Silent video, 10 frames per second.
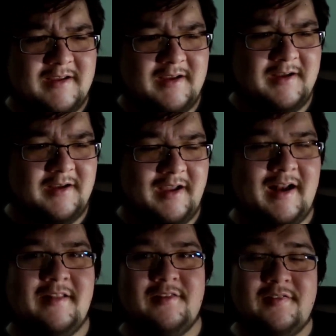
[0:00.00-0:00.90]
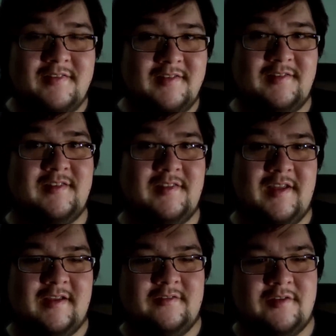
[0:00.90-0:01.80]
Uh, and th this is the
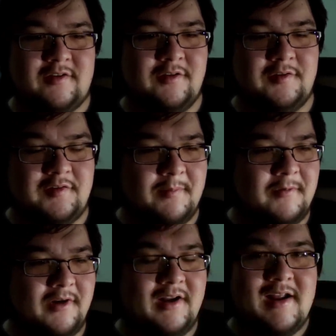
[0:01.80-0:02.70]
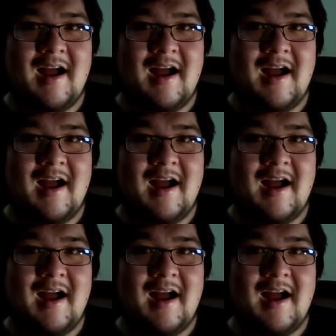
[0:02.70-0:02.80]
thing to close this up on.